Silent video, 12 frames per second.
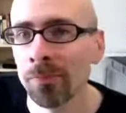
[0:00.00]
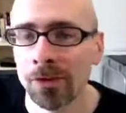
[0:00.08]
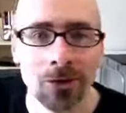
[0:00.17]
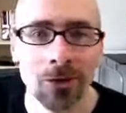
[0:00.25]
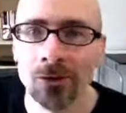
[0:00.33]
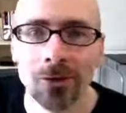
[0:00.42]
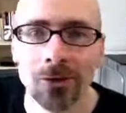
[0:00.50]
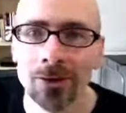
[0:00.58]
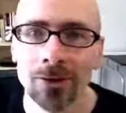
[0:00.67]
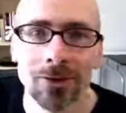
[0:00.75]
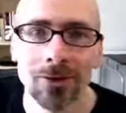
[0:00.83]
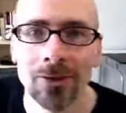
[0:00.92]
clue to
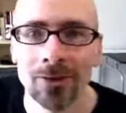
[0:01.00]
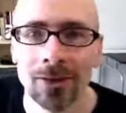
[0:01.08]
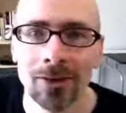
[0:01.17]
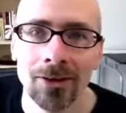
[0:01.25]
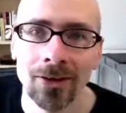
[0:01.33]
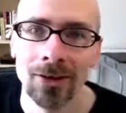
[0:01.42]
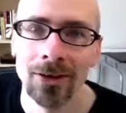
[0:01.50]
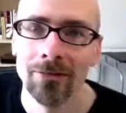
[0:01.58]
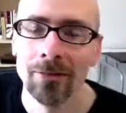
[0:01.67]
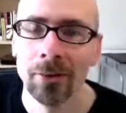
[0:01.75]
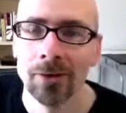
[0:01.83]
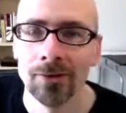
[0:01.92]
the entire
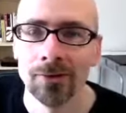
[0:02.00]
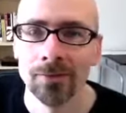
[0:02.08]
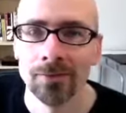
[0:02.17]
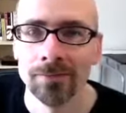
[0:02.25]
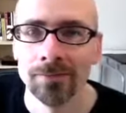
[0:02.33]
9/11 puzzle.